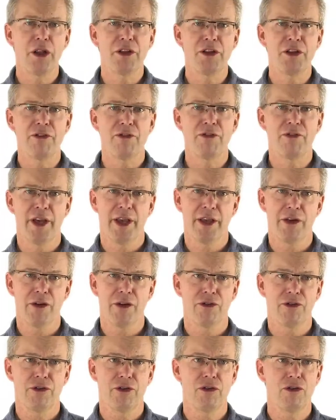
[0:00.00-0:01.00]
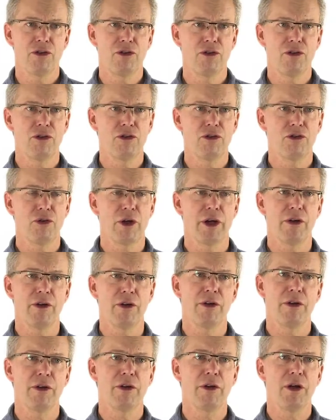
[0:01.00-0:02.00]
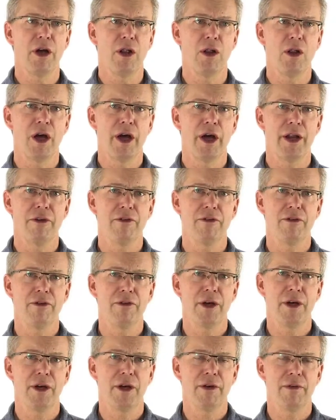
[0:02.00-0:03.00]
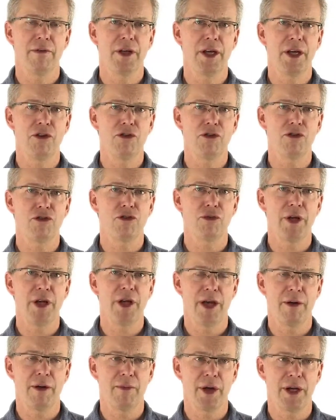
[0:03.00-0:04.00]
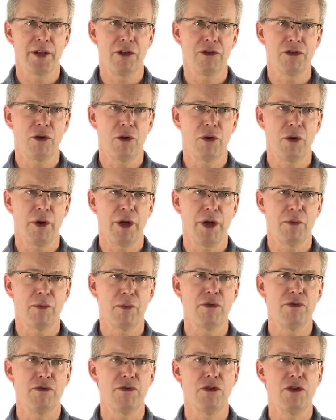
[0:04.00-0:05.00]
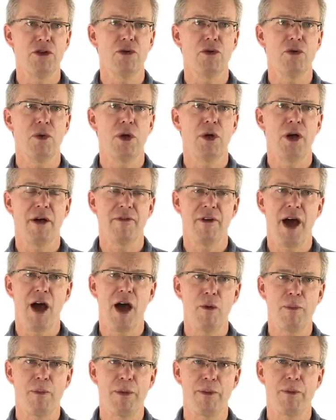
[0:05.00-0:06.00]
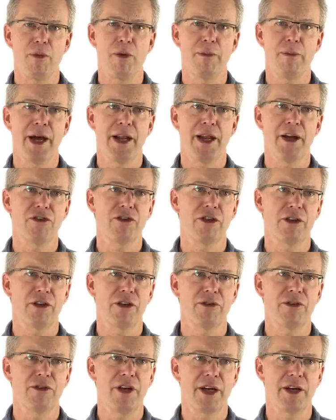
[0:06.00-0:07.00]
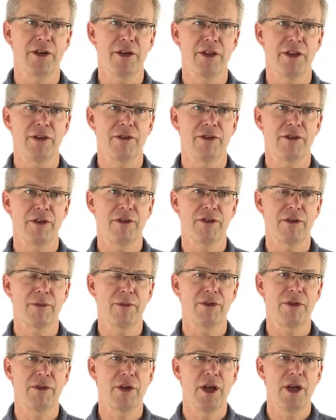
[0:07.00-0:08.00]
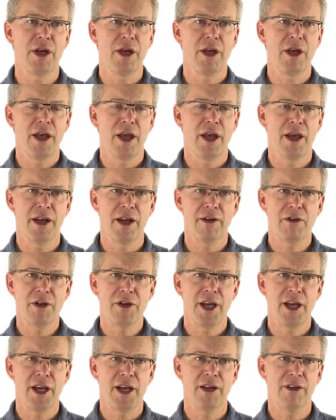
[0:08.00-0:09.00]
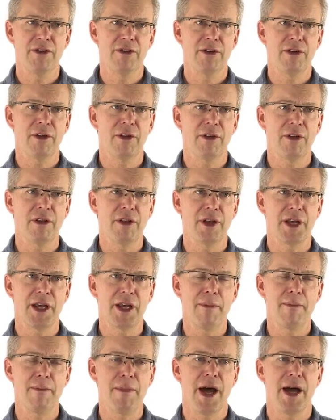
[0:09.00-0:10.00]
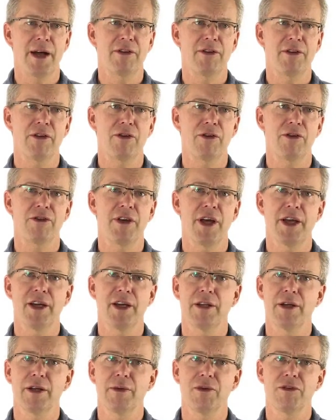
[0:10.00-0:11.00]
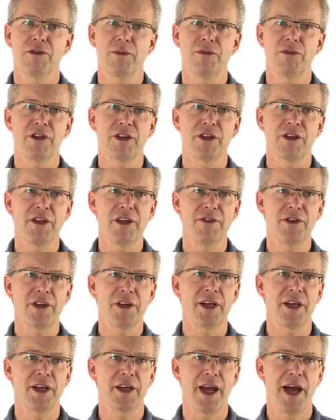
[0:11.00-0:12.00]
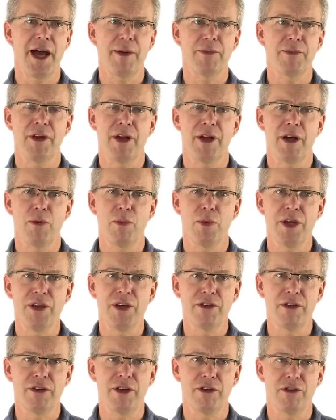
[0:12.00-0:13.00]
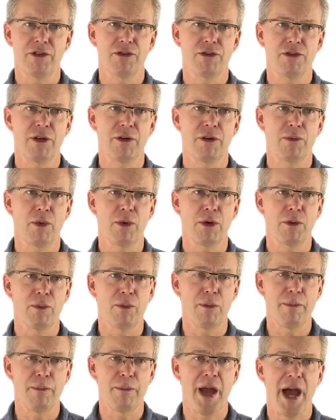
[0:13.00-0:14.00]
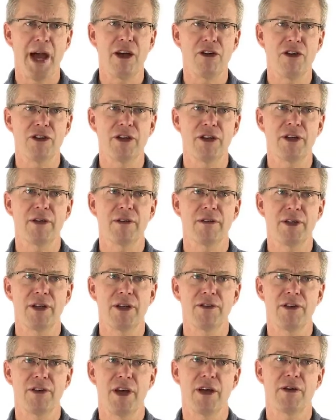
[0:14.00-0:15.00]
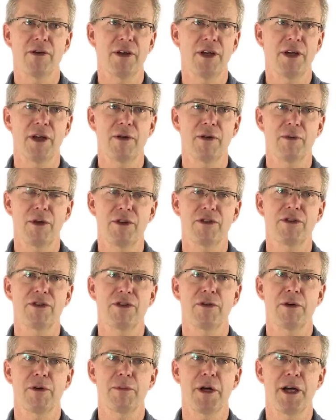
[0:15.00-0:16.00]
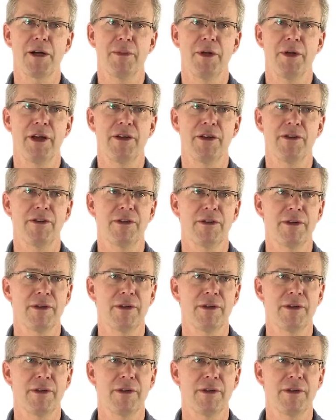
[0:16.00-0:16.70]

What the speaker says: of these failures triggered a lot of industry and regulatory review of how people were managing the integrity of the systems. And in every case, they came back to understanding there were some significant gaps in how we as an industry were managing the integrity and risks of our pipelines.